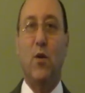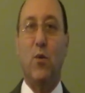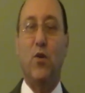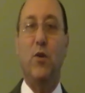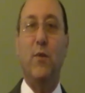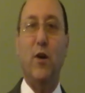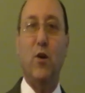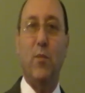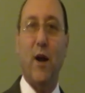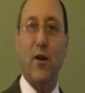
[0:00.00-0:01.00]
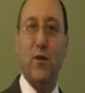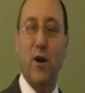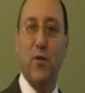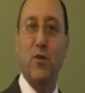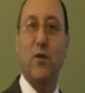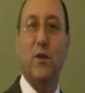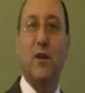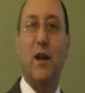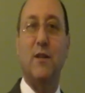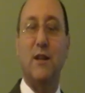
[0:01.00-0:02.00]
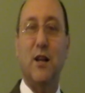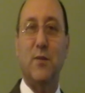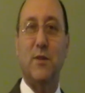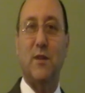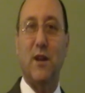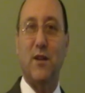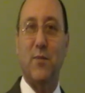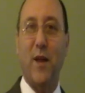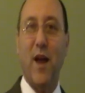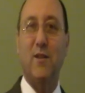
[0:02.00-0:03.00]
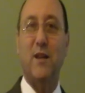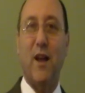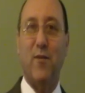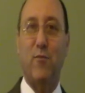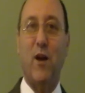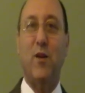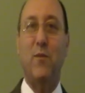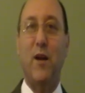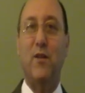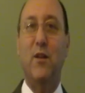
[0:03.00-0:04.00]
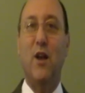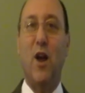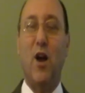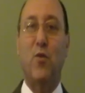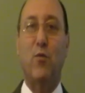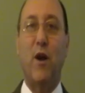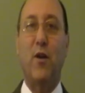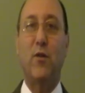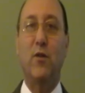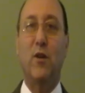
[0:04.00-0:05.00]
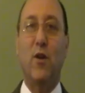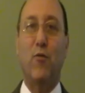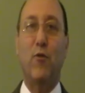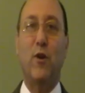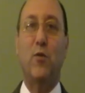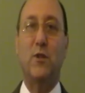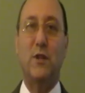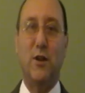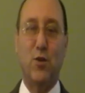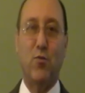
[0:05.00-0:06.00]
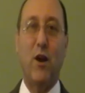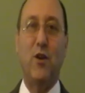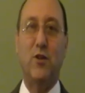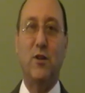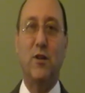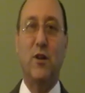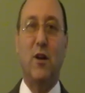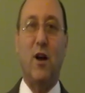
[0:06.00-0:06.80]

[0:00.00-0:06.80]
Well, you may go back to other assessments done in the past that have recommended a greater frequency and duration